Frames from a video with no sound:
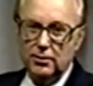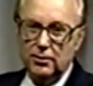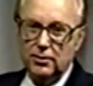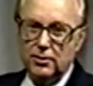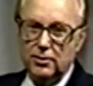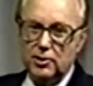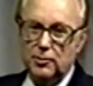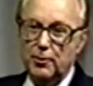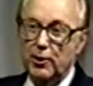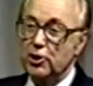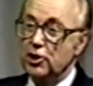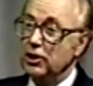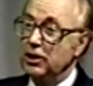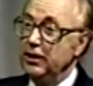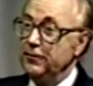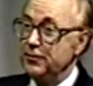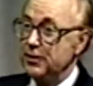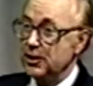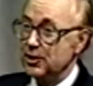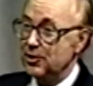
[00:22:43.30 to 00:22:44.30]
spiritual
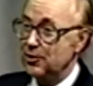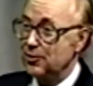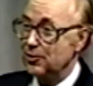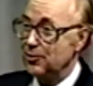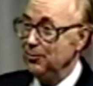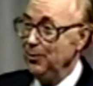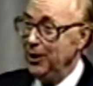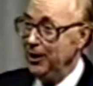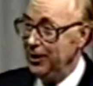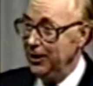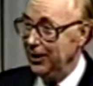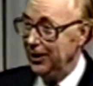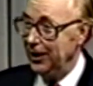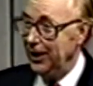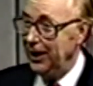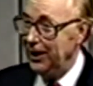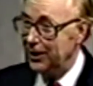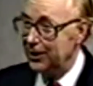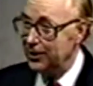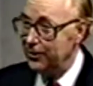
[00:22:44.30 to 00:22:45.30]
emphasis meeting
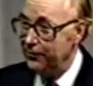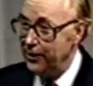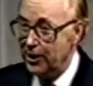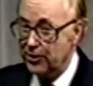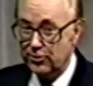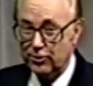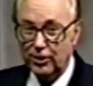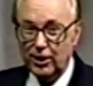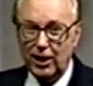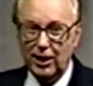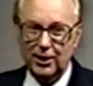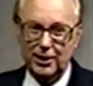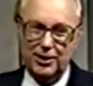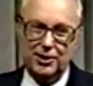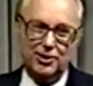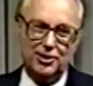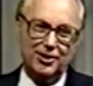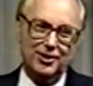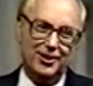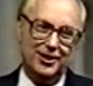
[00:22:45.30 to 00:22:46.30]
at Evangel
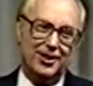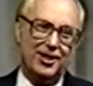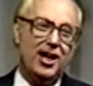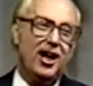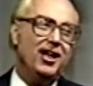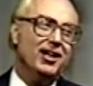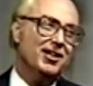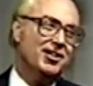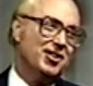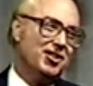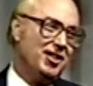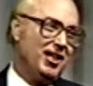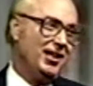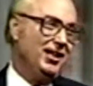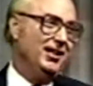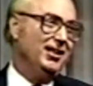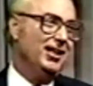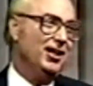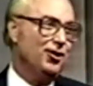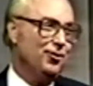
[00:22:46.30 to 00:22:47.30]
College. in a college
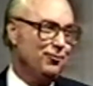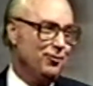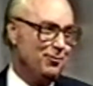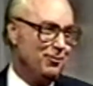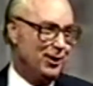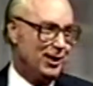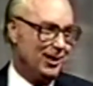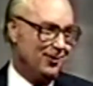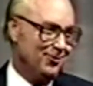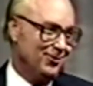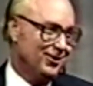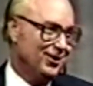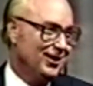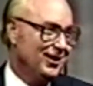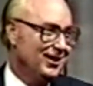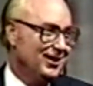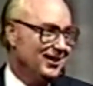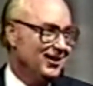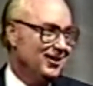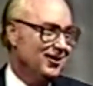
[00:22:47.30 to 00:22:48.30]
setting, now we become
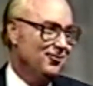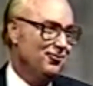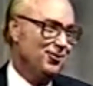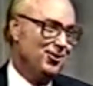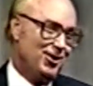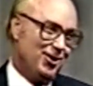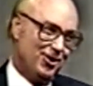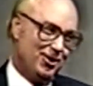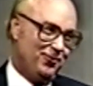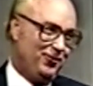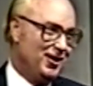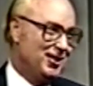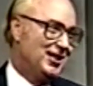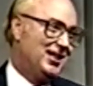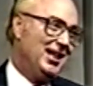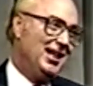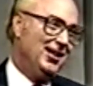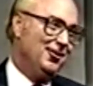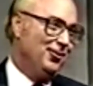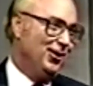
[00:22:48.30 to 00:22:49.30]
we're too
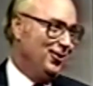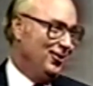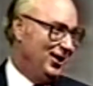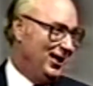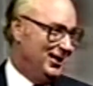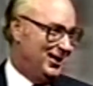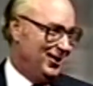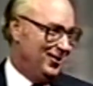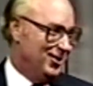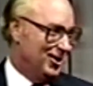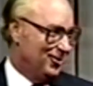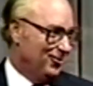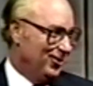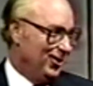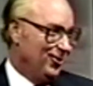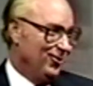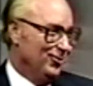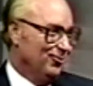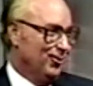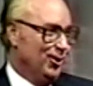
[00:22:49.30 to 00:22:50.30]
sophisticated. We don't like to use the
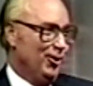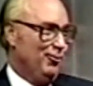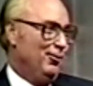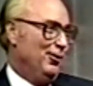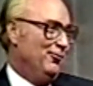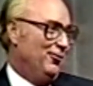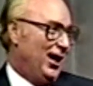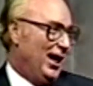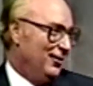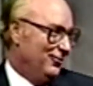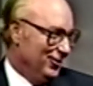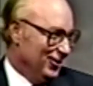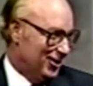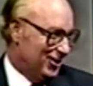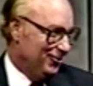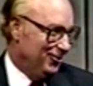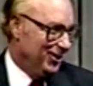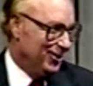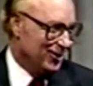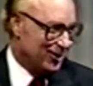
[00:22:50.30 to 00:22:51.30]
old word revival, so
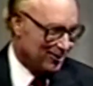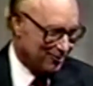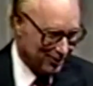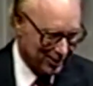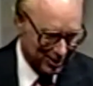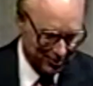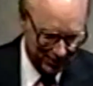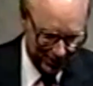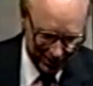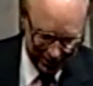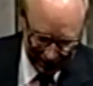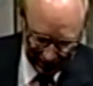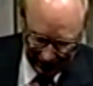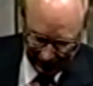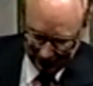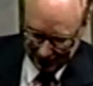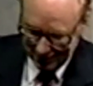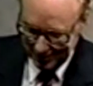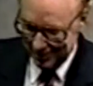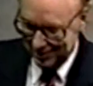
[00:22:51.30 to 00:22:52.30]
we use the word spiritual
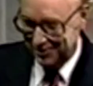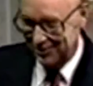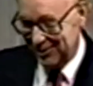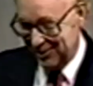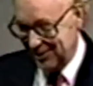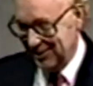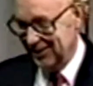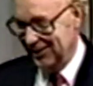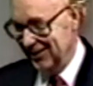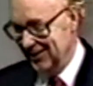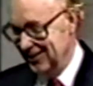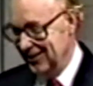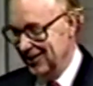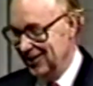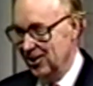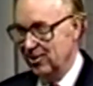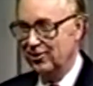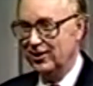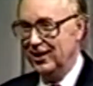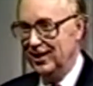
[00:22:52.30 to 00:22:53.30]
emphasis, which is, is
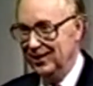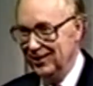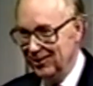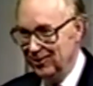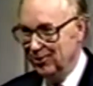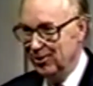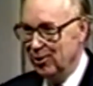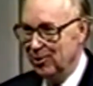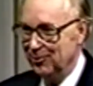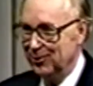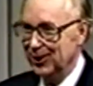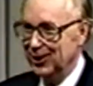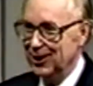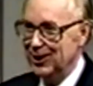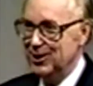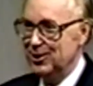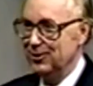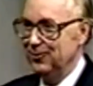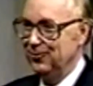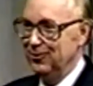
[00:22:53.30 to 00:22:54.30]
okay, new
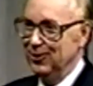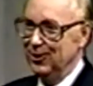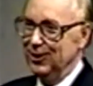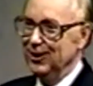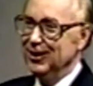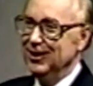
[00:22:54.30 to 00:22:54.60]
nomenclature for